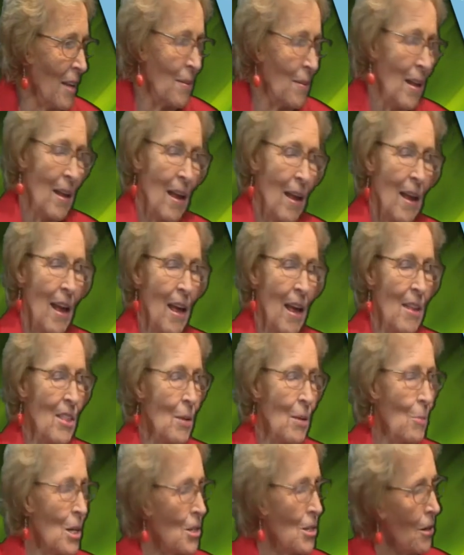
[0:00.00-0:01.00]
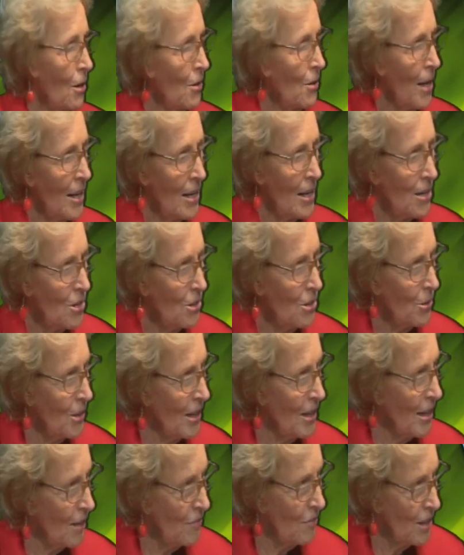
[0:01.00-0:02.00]
and then we turned that into a
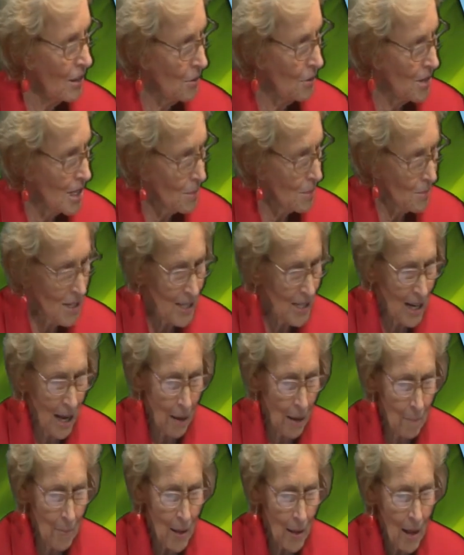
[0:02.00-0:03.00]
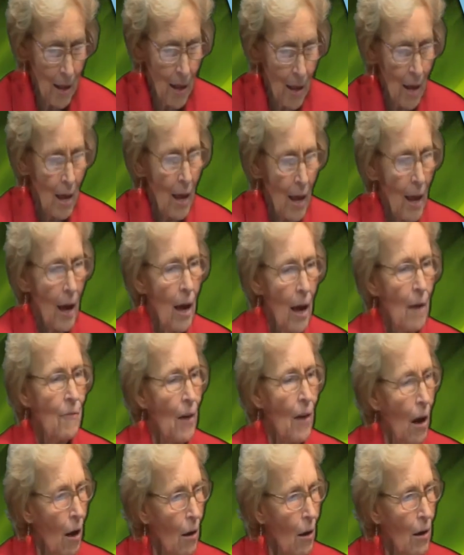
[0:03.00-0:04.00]
gift at Christmas time. Of
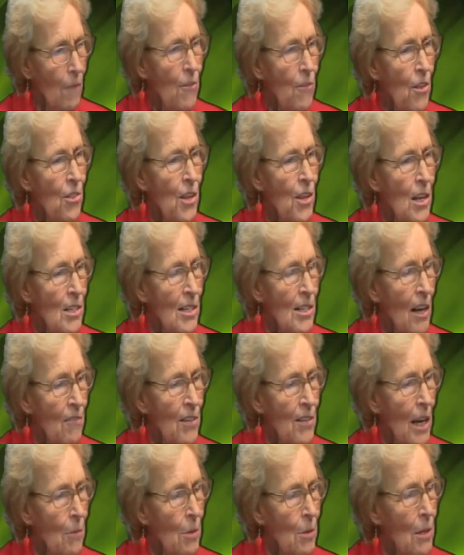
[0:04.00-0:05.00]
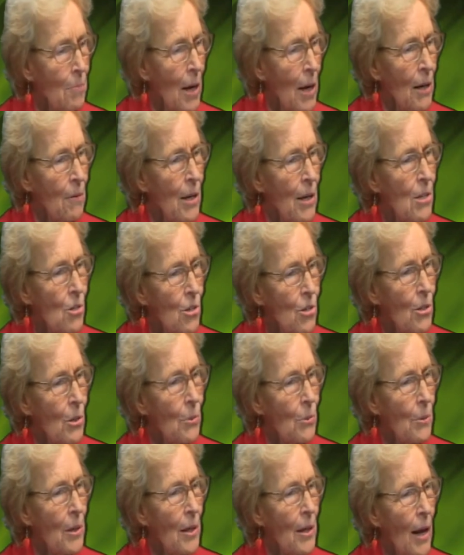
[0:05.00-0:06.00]
all of the things I've done with my
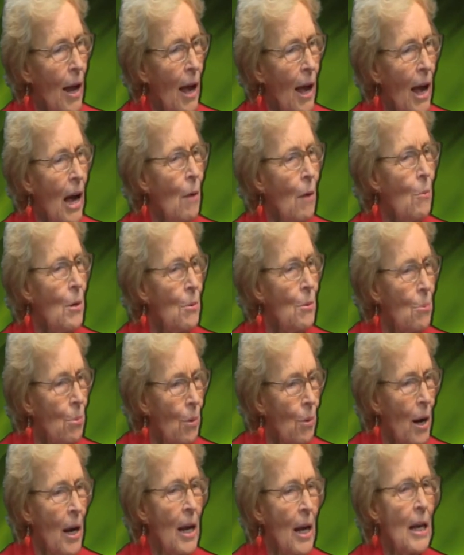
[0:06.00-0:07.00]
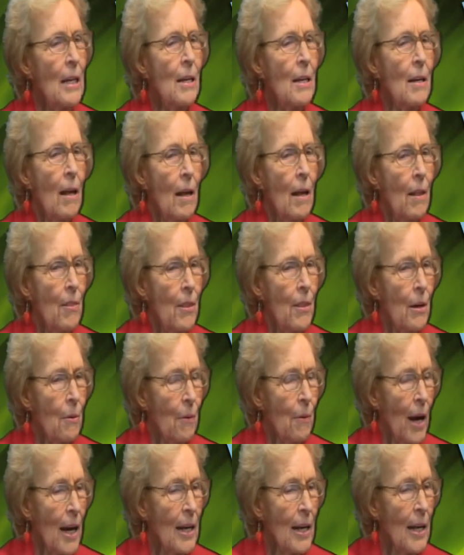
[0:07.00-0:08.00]
grandchildren, I would rate the
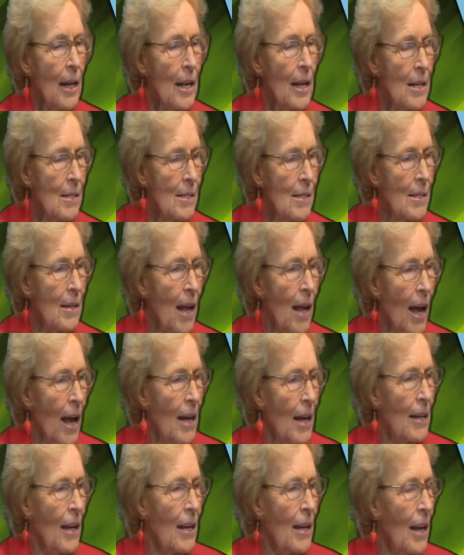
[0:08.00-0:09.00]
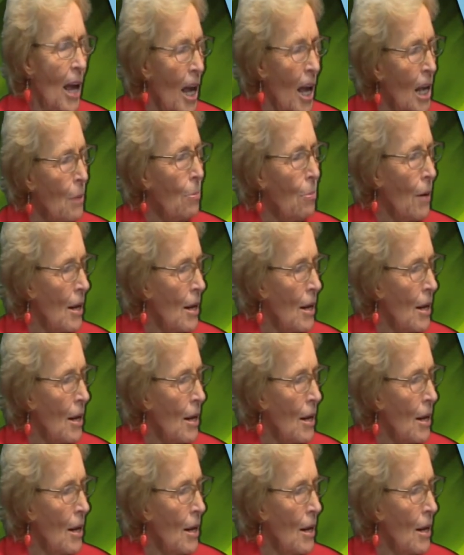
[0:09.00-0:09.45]
Grandkids Night an A++,